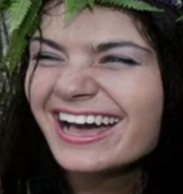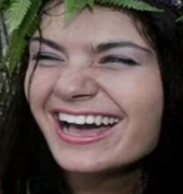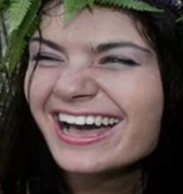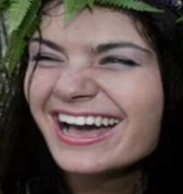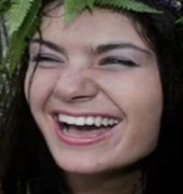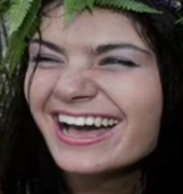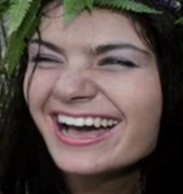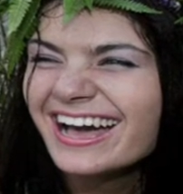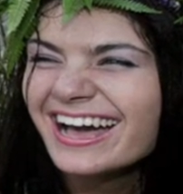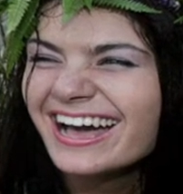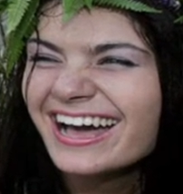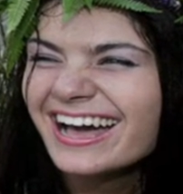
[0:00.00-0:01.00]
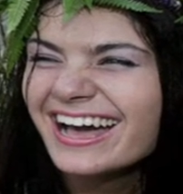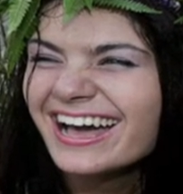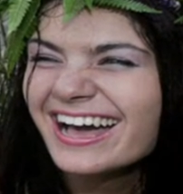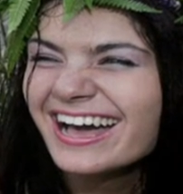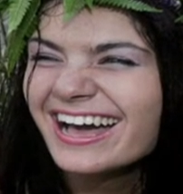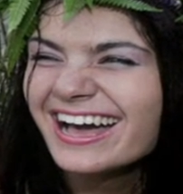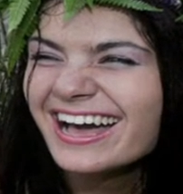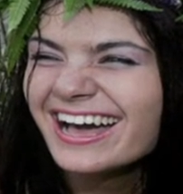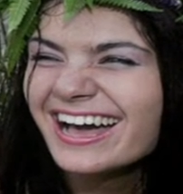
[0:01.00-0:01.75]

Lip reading: [no speech]